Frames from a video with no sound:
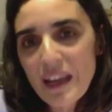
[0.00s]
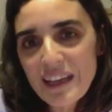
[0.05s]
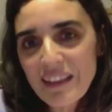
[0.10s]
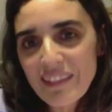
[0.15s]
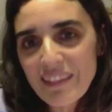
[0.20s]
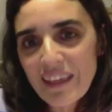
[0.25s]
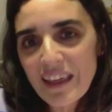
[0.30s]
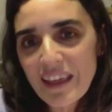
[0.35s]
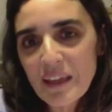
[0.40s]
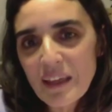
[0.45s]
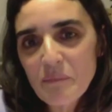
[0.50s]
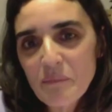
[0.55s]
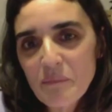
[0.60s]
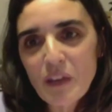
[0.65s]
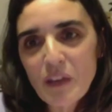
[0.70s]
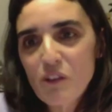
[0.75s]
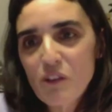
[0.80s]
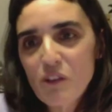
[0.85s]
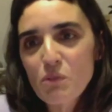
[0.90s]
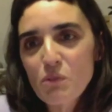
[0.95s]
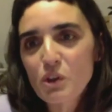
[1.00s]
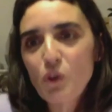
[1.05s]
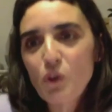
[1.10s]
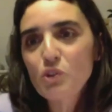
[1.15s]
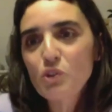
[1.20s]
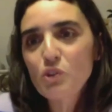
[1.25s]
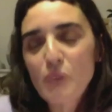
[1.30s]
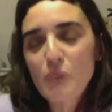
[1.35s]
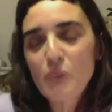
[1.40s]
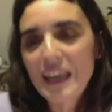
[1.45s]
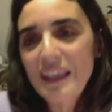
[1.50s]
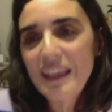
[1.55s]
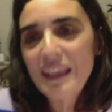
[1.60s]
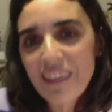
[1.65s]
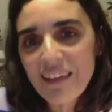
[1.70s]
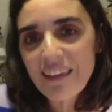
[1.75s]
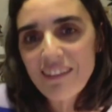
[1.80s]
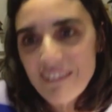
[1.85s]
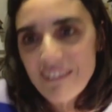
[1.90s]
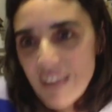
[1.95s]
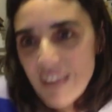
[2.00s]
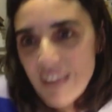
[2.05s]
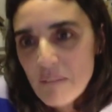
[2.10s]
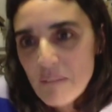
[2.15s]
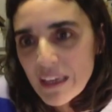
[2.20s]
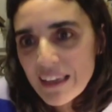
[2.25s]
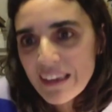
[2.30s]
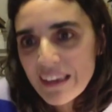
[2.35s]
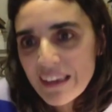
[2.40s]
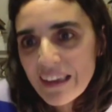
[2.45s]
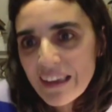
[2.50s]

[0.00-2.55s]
anything because we're not doing anything systemic.